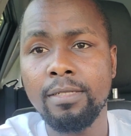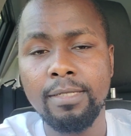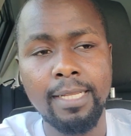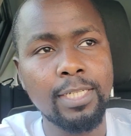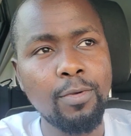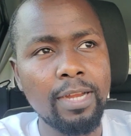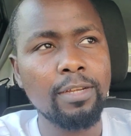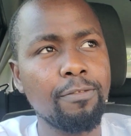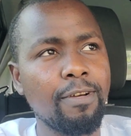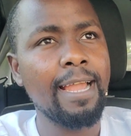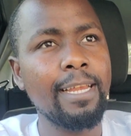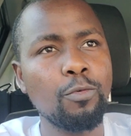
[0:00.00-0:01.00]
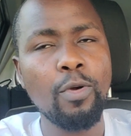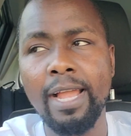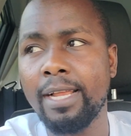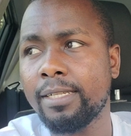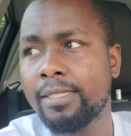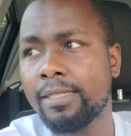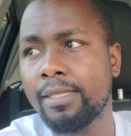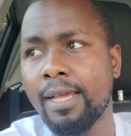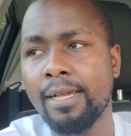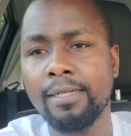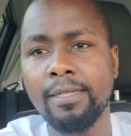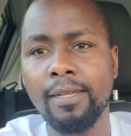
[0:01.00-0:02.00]
you just want to find ways
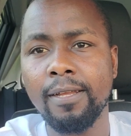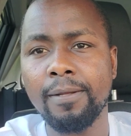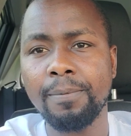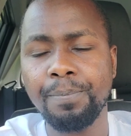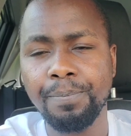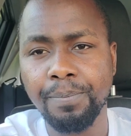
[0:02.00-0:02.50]
that